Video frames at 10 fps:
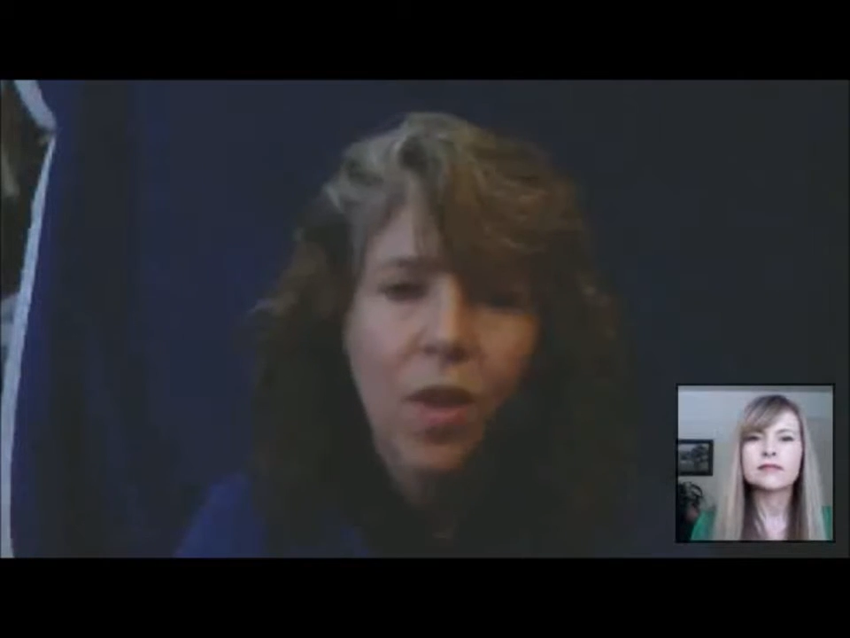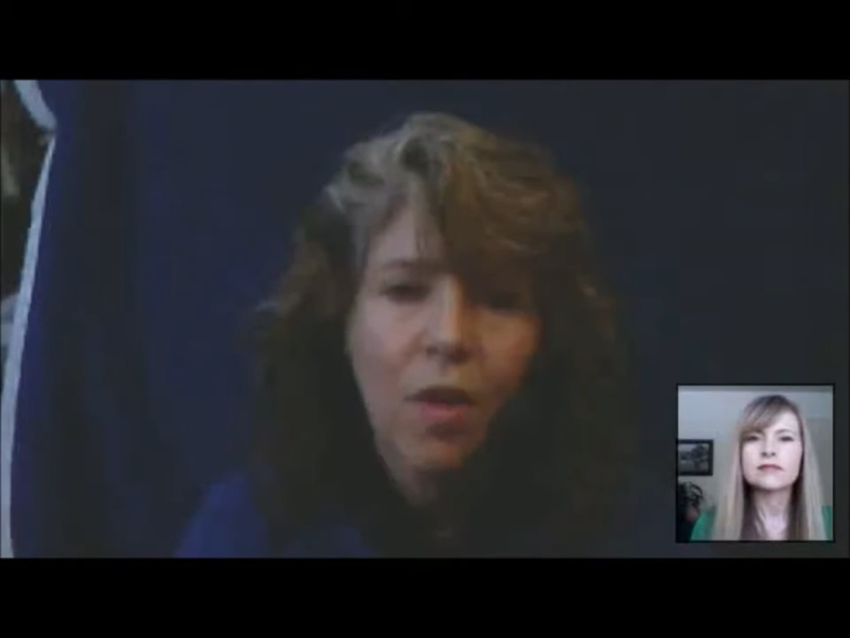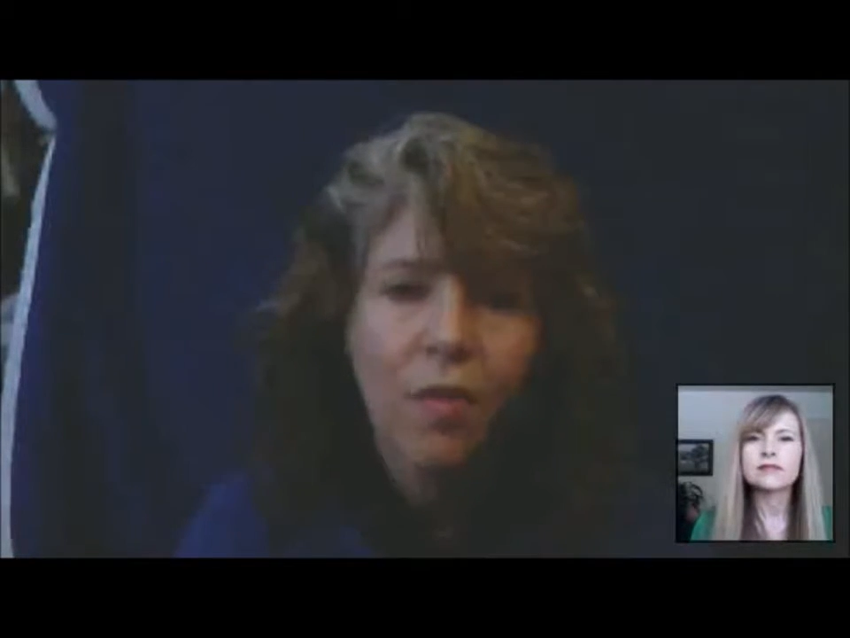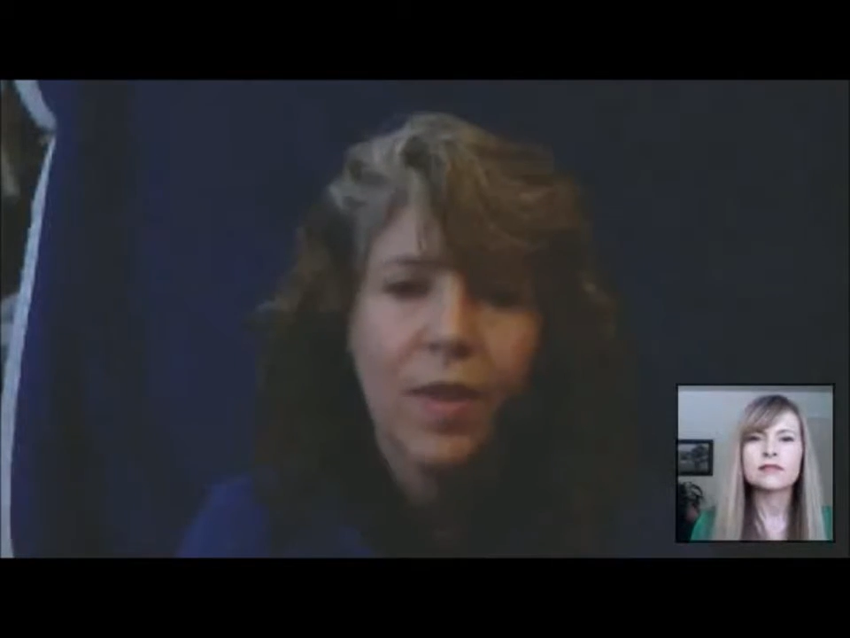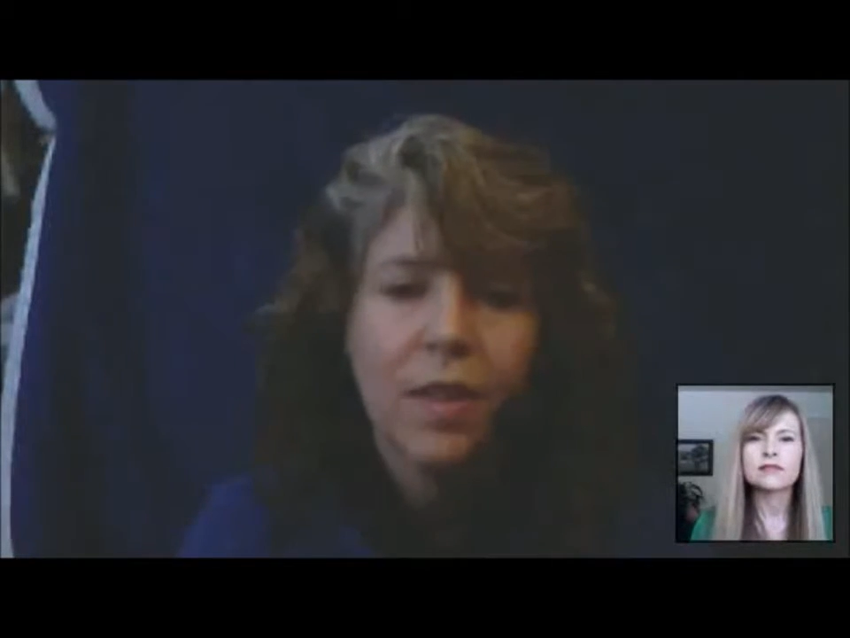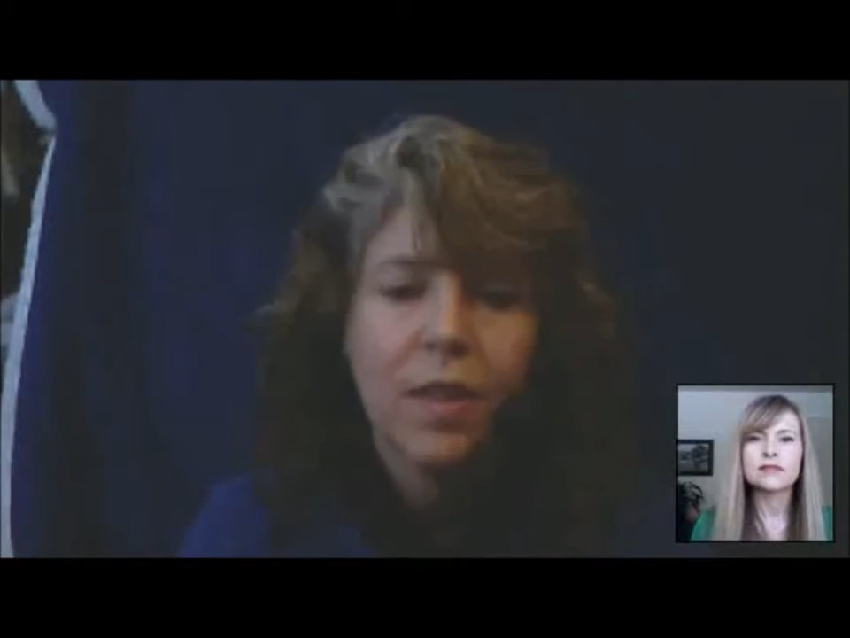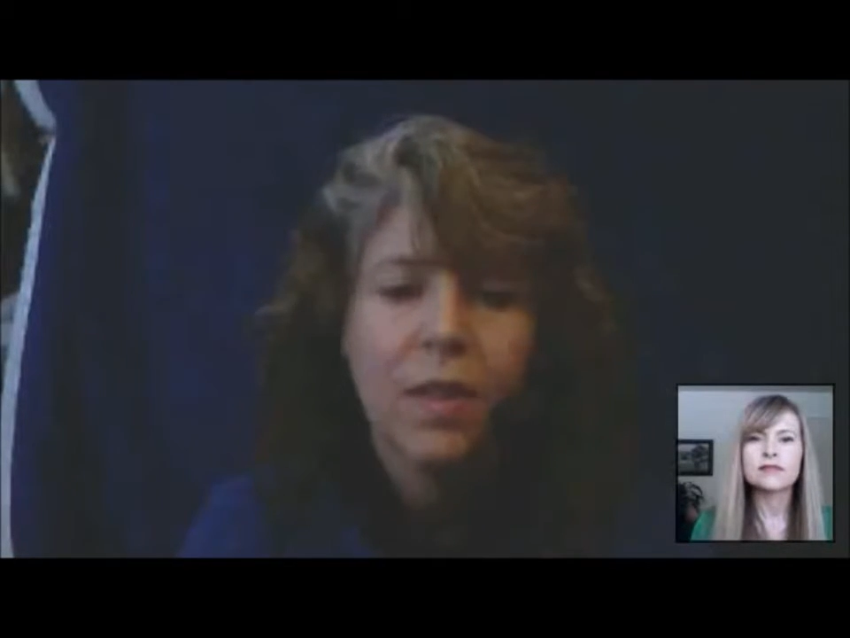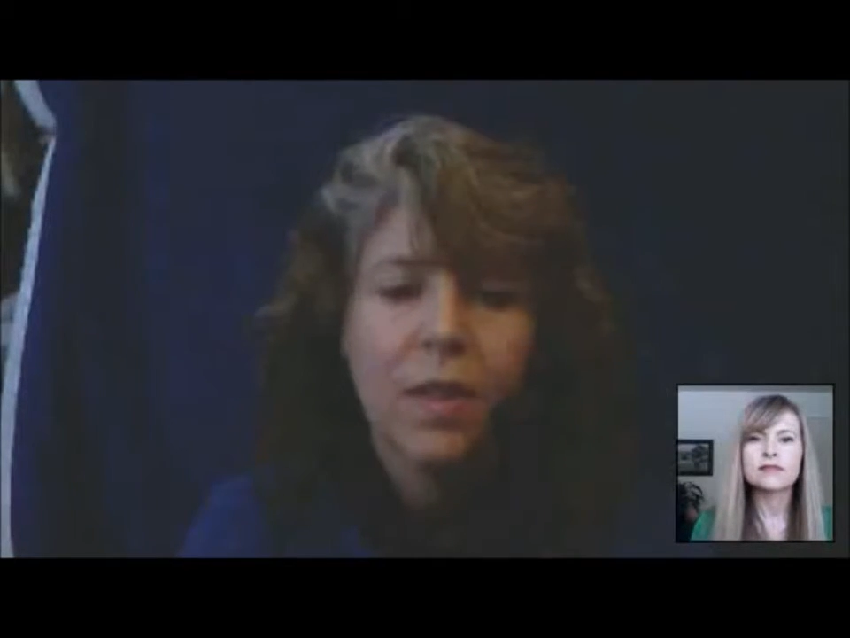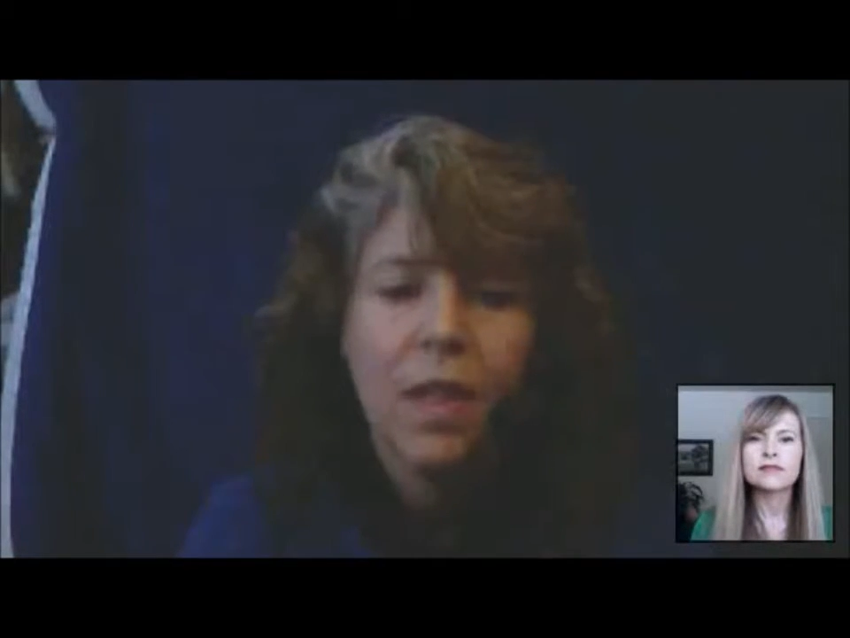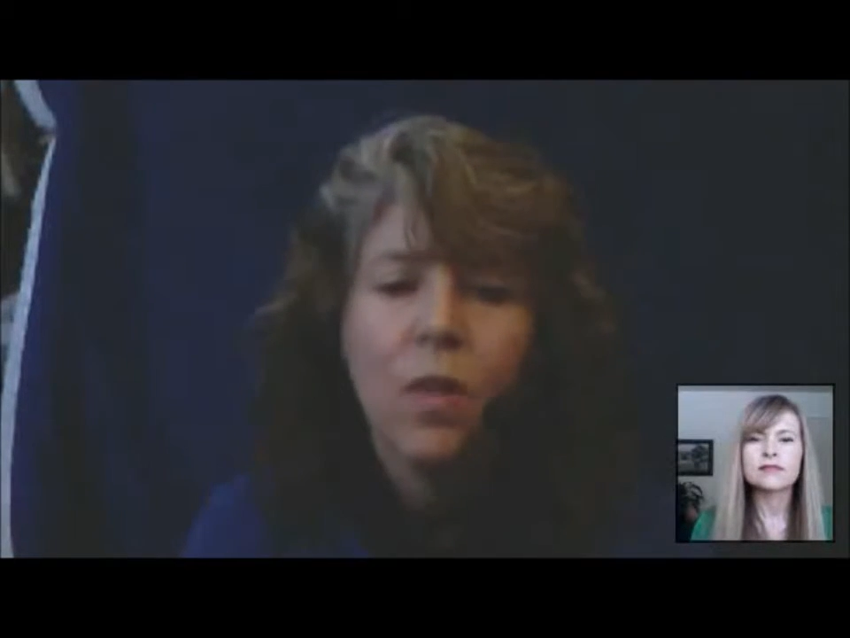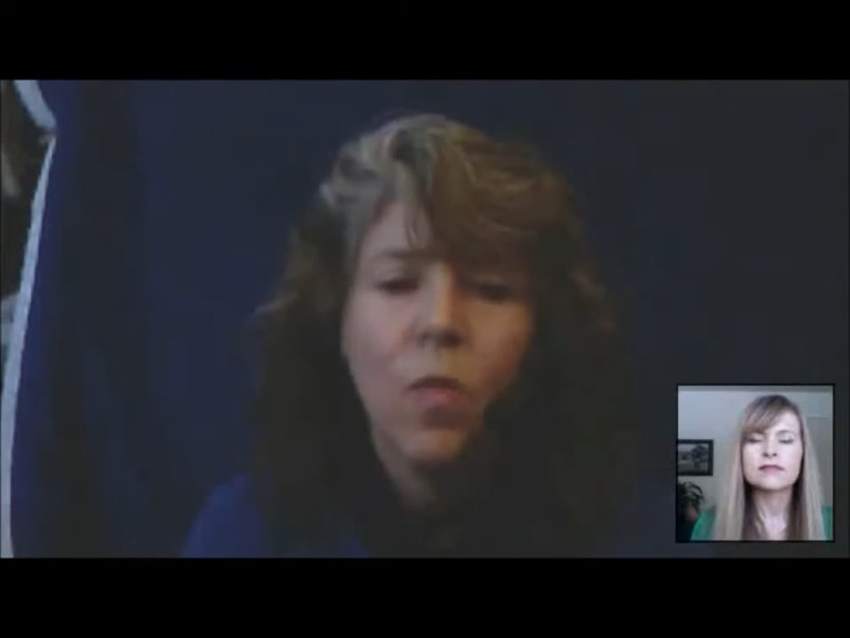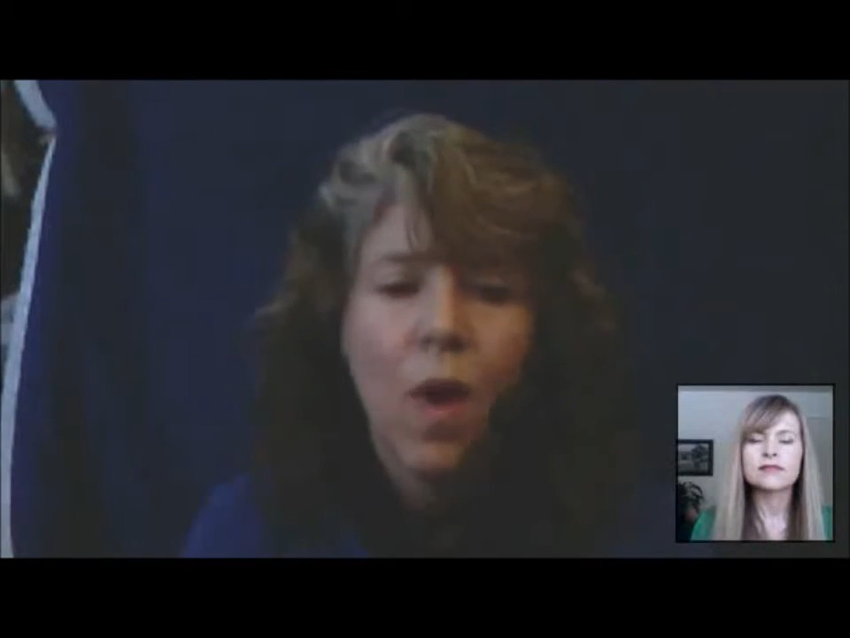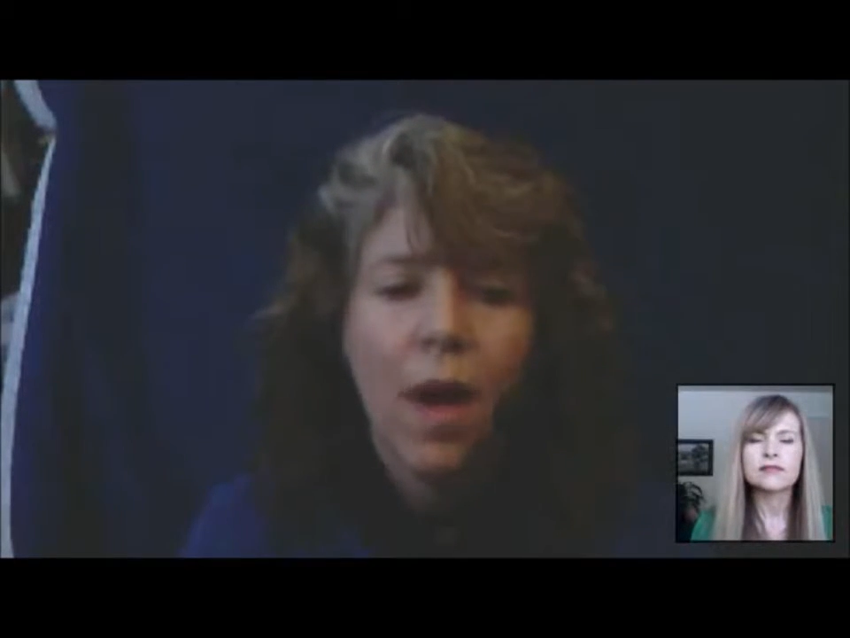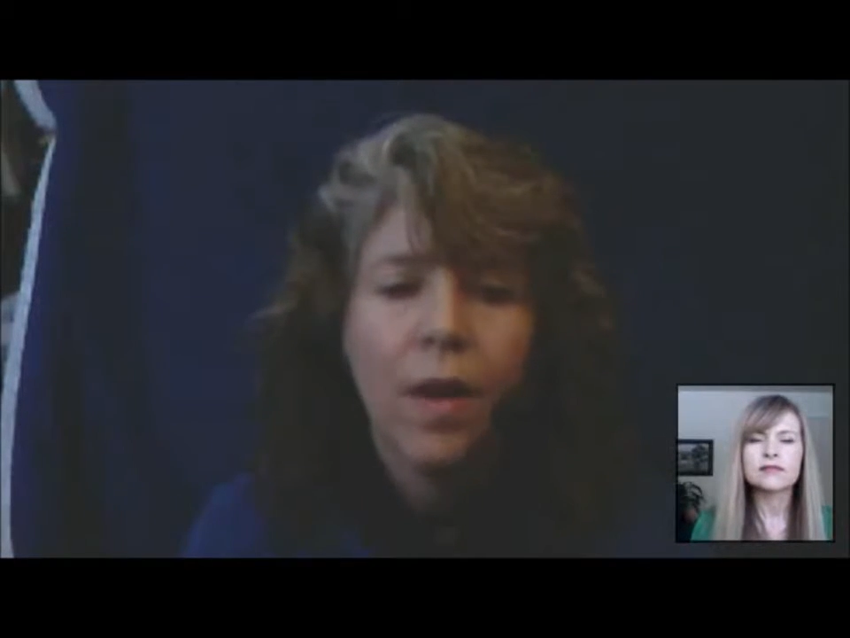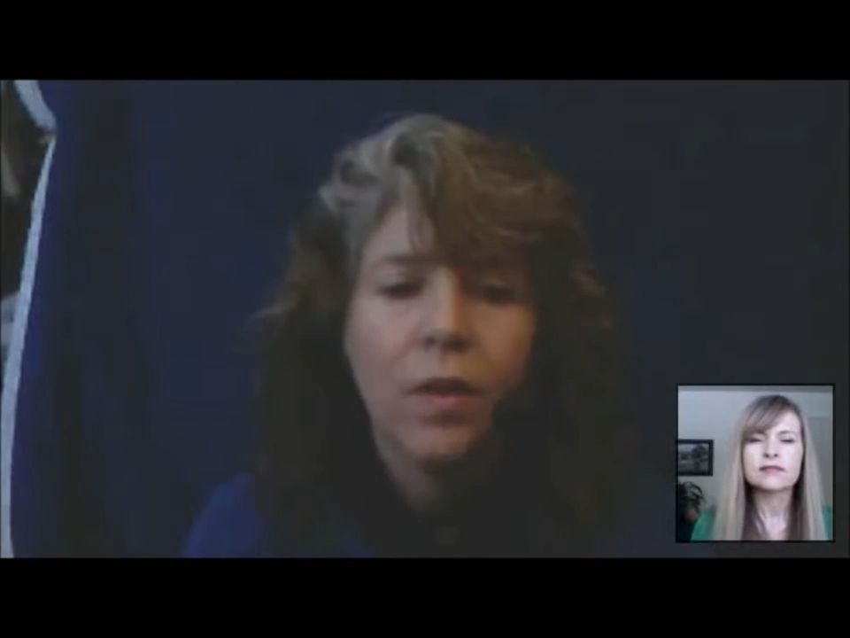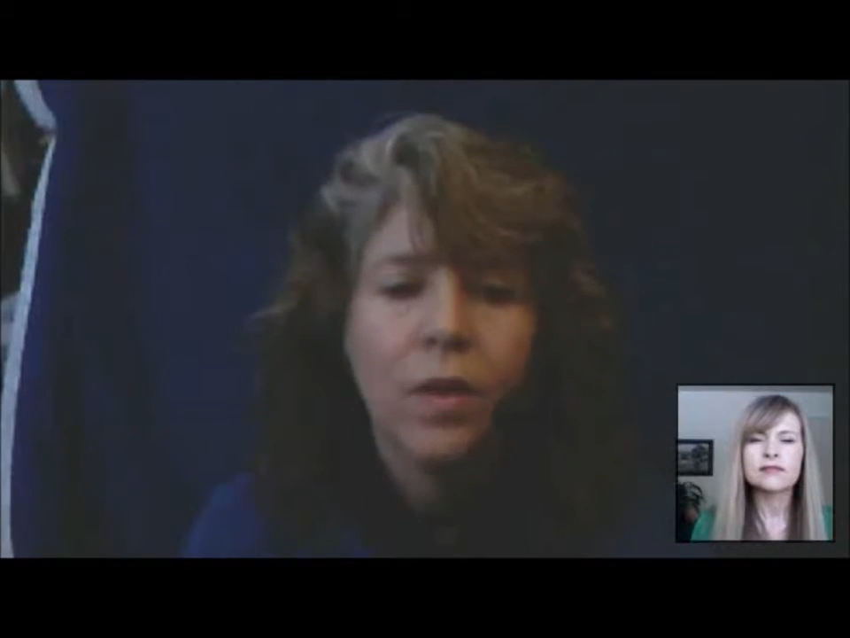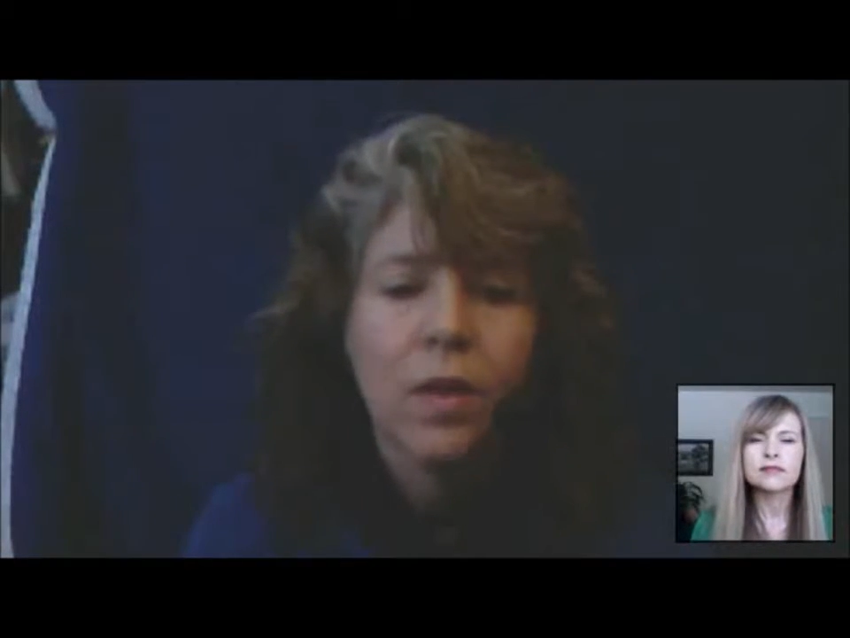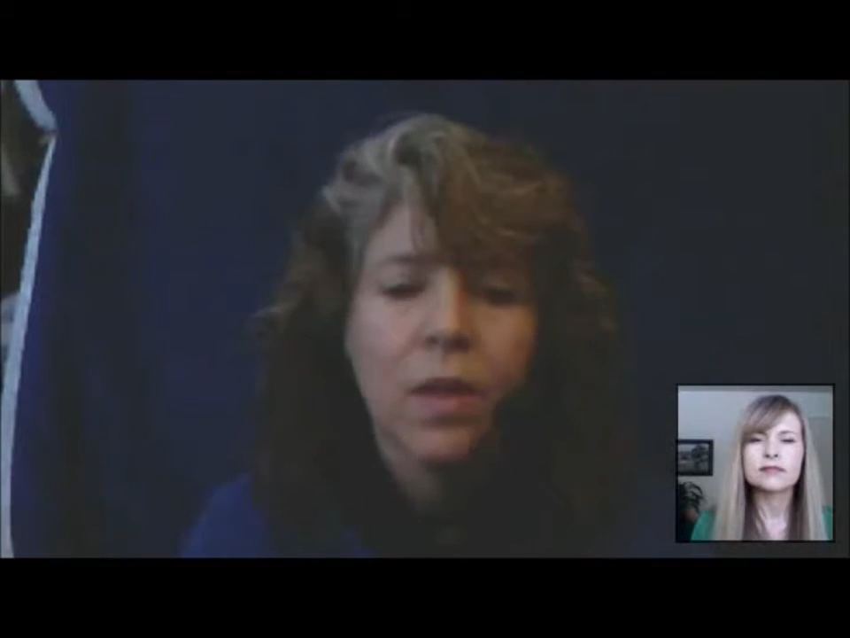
dolphins in the wild